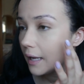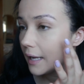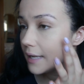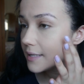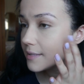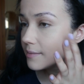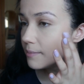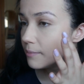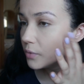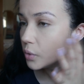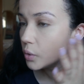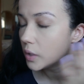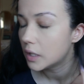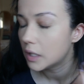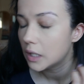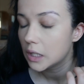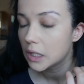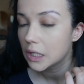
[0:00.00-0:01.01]
It's
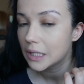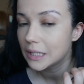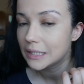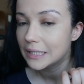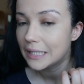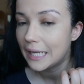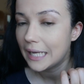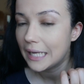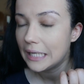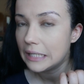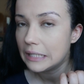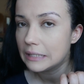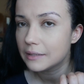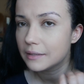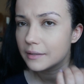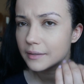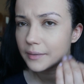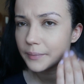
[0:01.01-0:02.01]
more like
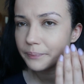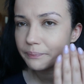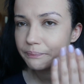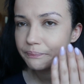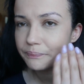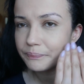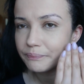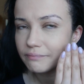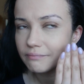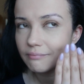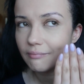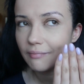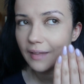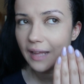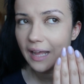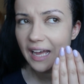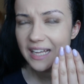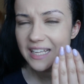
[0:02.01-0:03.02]

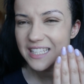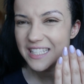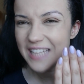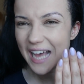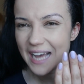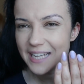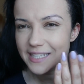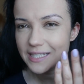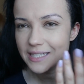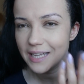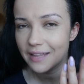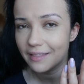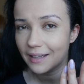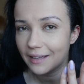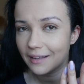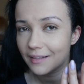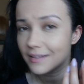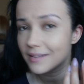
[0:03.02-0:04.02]
a satin, I
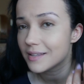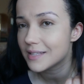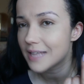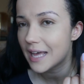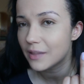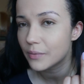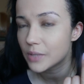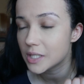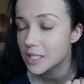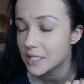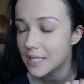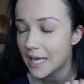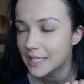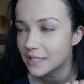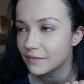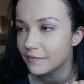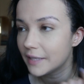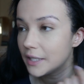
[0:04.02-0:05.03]
think that's exactly what,
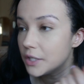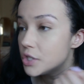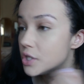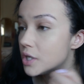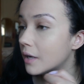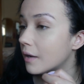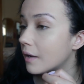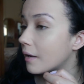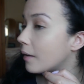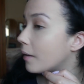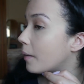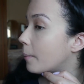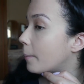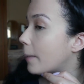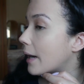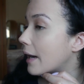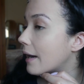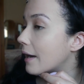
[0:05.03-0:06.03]
satin finish.
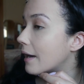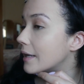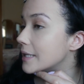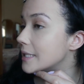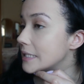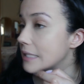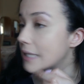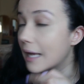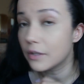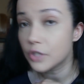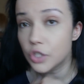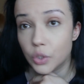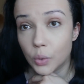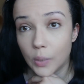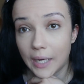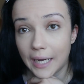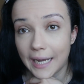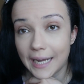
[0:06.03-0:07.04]
But I'll
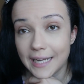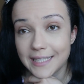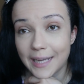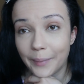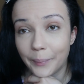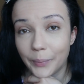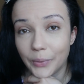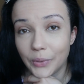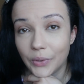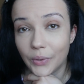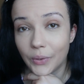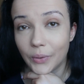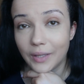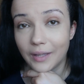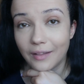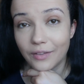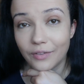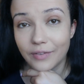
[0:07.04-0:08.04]
just go ahead and put
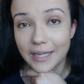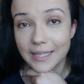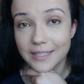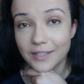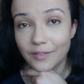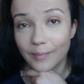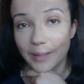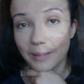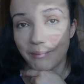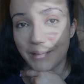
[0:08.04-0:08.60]
on the rest of my